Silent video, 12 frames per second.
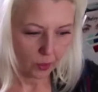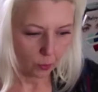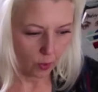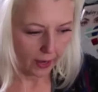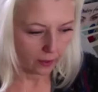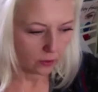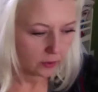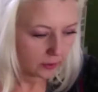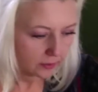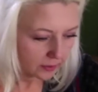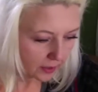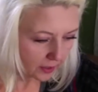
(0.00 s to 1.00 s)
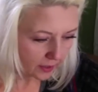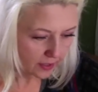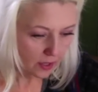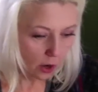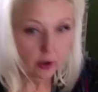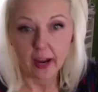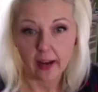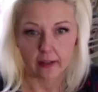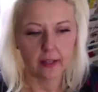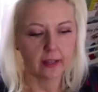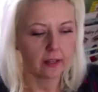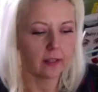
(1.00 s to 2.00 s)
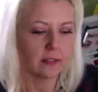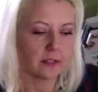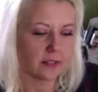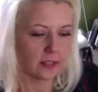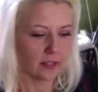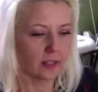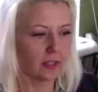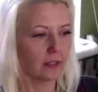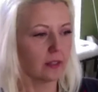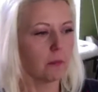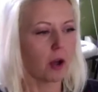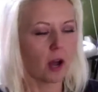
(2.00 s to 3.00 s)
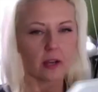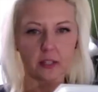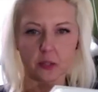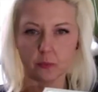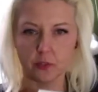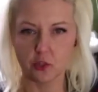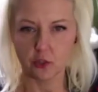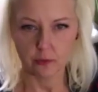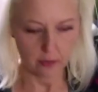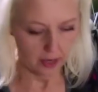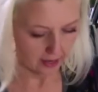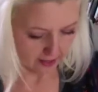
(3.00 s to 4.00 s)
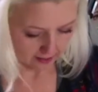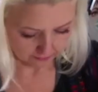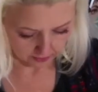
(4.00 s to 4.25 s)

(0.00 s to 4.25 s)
Wow. So, okay, it's still in the box. What you have